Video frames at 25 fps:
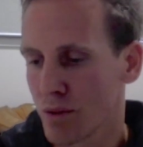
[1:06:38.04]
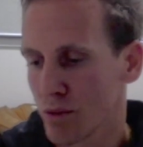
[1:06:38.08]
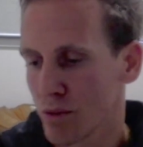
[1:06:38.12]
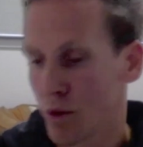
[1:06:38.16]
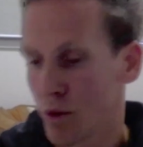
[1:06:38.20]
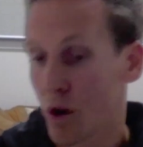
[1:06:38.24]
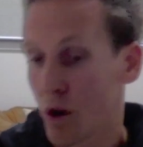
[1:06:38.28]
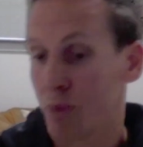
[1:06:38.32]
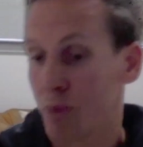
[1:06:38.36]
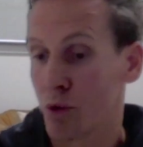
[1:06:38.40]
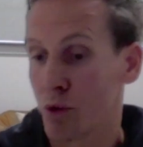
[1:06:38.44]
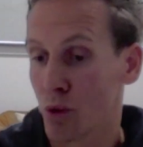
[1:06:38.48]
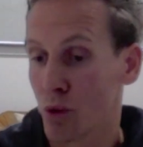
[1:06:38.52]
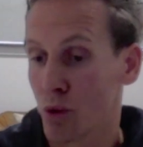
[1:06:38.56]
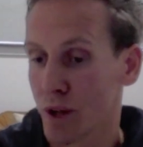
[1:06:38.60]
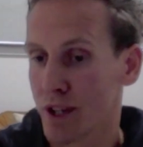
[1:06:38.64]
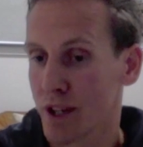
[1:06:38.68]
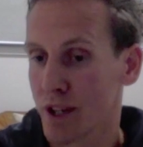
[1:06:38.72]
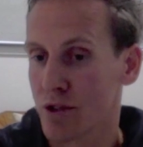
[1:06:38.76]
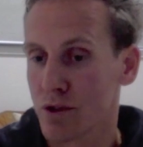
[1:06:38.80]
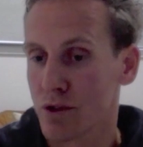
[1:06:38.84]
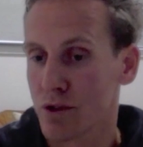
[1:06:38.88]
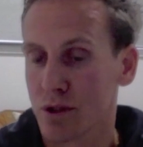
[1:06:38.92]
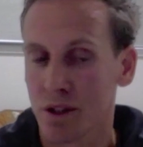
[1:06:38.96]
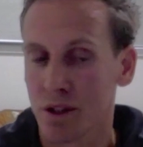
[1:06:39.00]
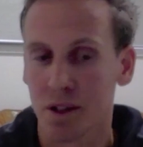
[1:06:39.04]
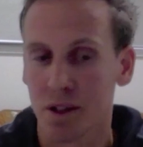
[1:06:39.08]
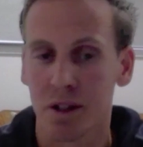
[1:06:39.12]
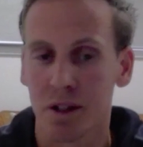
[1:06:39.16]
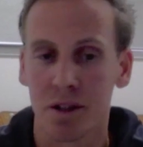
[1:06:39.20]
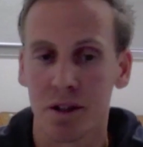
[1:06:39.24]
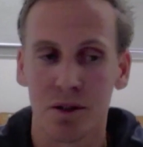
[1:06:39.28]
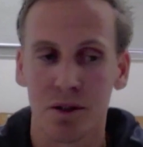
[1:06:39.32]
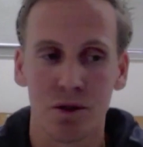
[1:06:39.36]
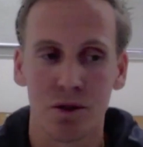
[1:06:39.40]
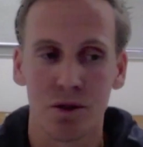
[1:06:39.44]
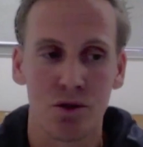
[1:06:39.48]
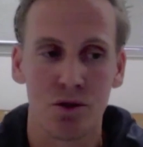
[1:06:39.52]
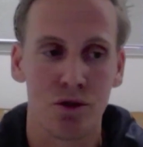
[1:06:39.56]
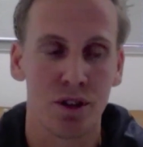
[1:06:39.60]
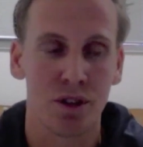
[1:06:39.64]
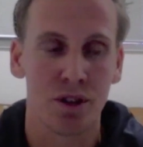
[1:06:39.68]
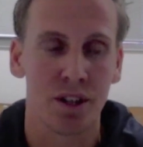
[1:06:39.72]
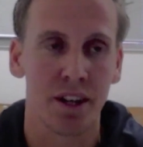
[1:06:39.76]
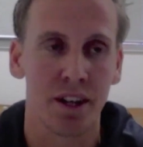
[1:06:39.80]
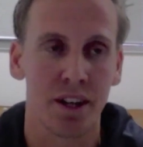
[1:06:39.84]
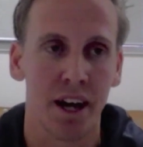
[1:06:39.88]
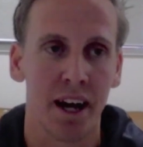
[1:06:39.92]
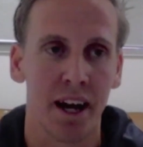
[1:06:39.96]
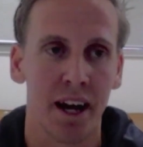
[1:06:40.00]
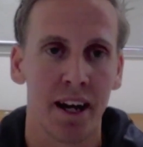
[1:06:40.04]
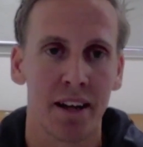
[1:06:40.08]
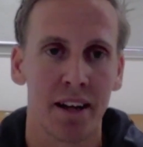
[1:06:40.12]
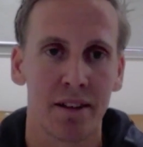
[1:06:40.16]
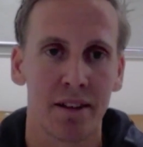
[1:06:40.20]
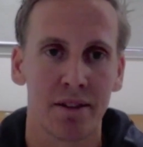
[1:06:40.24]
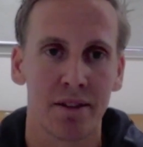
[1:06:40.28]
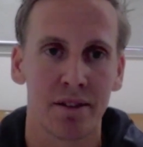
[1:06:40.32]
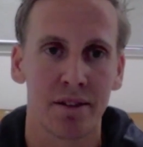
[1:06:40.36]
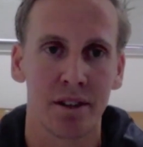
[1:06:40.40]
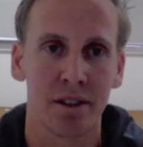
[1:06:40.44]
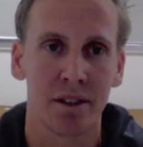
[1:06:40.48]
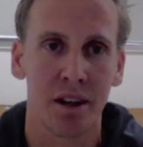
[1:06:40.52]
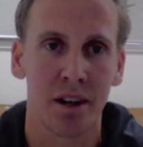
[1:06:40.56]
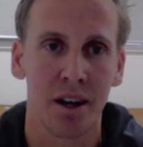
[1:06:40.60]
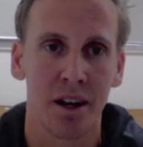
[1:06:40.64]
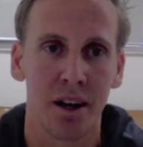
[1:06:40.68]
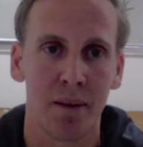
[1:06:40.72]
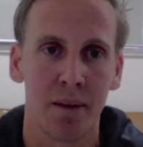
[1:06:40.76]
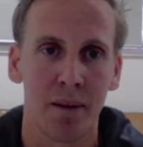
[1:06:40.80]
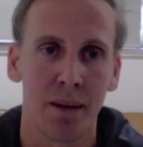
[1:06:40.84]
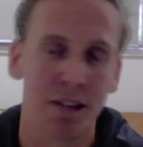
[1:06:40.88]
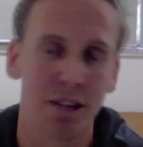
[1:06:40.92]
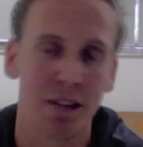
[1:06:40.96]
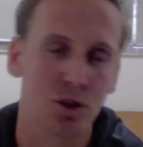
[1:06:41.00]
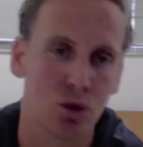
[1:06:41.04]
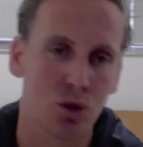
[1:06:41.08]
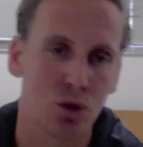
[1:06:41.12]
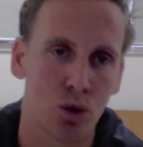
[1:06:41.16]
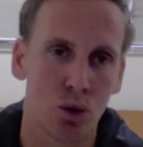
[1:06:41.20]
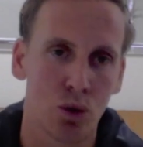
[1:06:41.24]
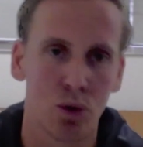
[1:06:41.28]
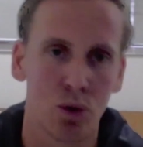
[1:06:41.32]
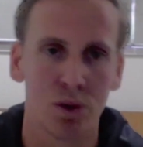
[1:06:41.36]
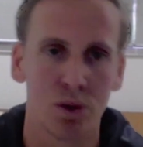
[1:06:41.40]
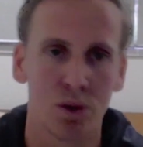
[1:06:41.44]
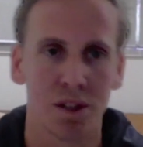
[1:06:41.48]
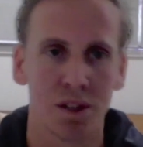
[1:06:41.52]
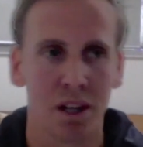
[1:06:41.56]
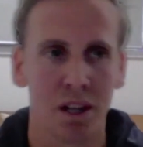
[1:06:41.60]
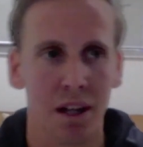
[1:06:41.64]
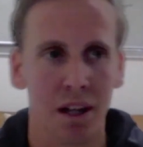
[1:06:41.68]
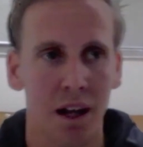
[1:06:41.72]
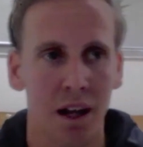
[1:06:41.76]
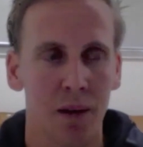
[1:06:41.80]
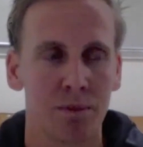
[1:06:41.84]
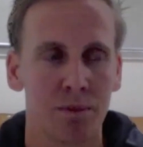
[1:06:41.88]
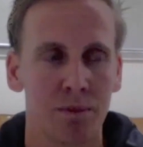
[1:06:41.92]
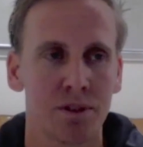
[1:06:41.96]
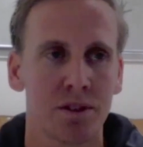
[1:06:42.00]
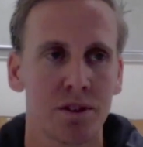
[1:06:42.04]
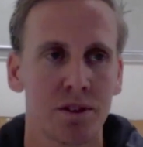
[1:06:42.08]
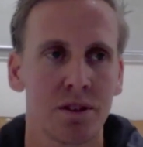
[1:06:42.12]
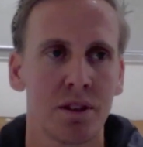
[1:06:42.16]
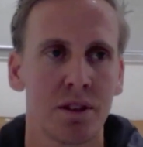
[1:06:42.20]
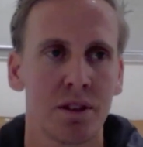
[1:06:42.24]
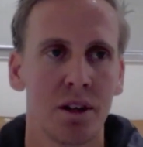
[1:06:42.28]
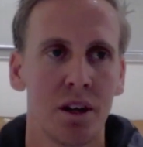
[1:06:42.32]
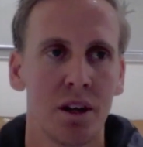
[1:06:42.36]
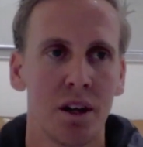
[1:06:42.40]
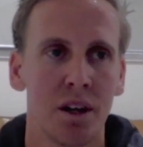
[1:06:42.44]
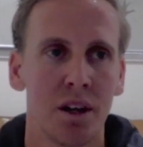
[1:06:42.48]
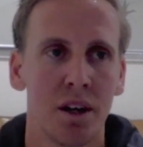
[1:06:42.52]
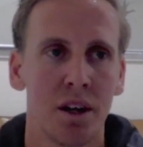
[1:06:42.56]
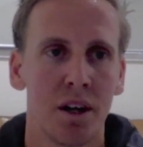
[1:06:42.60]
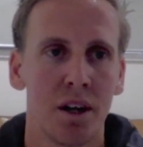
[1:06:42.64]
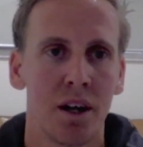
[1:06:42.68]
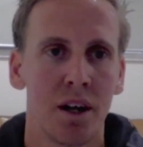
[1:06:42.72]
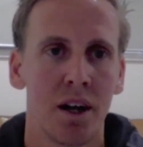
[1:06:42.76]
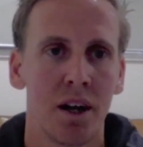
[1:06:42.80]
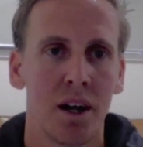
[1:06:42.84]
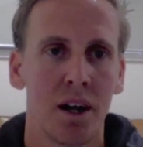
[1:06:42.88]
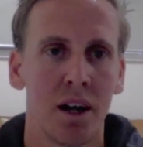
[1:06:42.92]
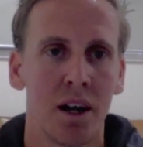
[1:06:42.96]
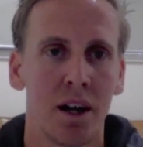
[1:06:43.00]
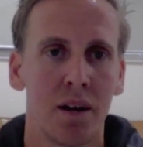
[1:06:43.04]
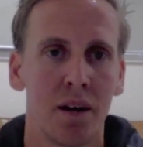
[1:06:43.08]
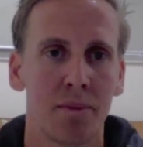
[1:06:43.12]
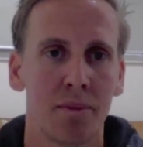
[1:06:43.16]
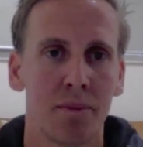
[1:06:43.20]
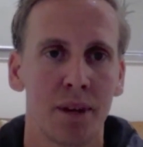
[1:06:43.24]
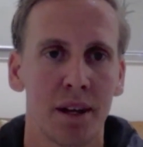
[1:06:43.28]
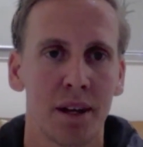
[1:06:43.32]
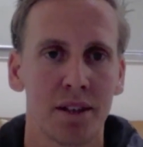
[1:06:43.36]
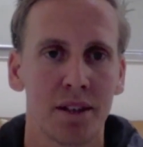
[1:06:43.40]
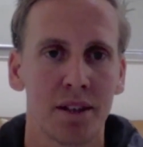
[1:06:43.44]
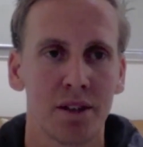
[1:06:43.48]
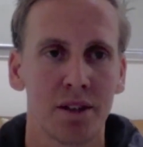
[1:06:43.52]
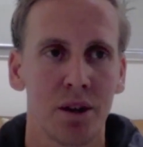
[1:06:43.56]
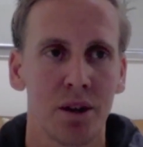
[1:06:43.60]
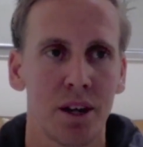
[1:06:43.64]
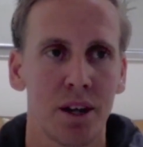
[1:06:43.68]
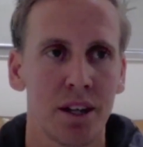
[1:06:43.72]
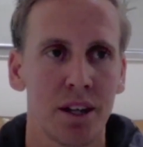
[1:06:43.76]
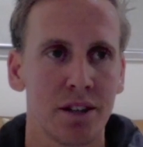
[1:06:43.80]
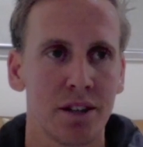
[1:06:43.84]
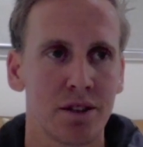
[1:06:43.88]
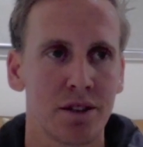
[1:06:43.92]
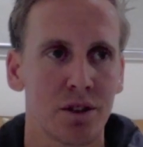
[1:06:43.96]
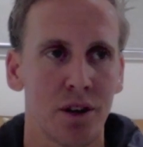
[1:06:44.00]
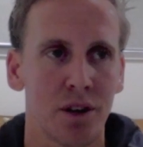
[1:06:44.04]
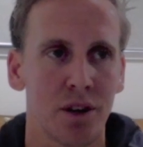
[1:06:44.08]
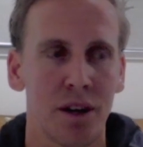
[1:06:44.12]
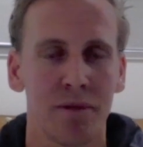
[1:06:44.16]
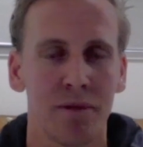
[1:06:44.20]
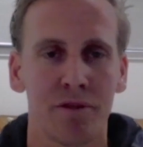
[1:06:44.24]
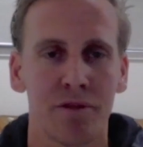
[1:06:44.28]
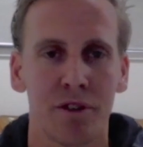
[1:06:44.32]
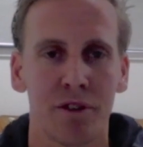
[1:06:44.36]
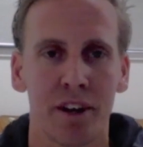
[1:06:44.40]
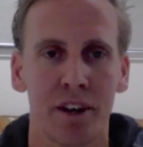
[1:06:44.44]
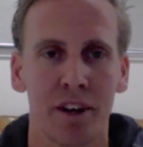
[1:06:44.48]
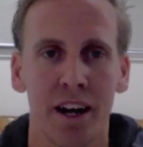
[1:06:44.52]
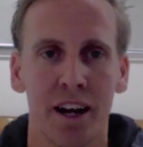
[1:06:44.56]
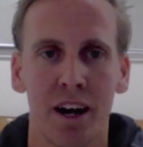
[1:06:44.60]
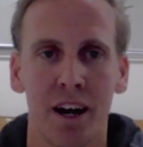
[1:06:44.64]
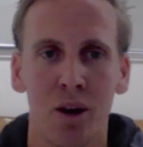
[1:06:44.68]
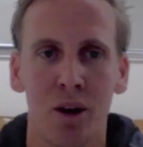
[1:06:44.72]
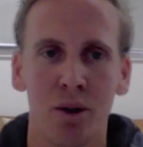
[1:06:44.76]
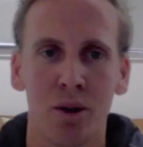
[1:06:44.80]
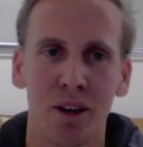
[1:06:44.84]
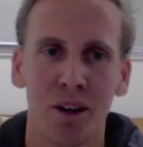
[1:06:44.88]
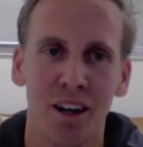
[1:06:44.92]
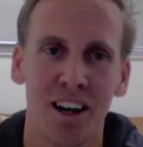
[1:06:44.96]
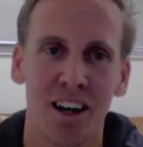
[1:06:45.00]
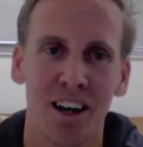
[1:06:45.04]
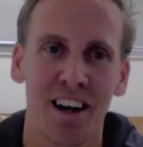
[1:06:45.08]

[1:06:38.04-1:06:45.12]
I'm doing during the day, and at schools and clubs, and so at Instagram for now.